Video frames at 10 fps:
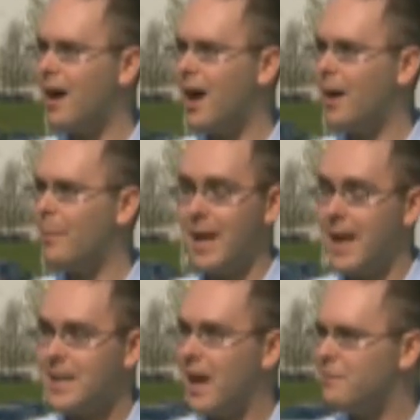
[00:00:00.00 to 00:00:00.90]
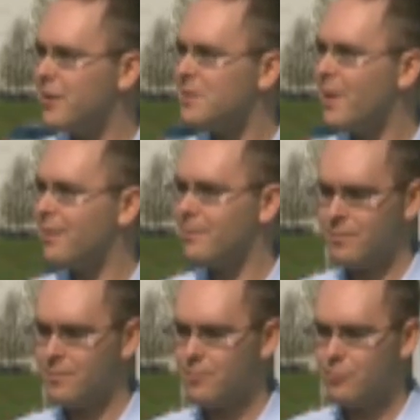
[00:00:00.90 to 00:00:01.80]
And I'd finished my
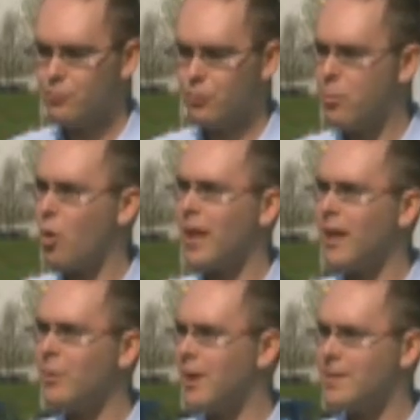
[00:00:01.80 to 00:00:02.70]
reporting anyway.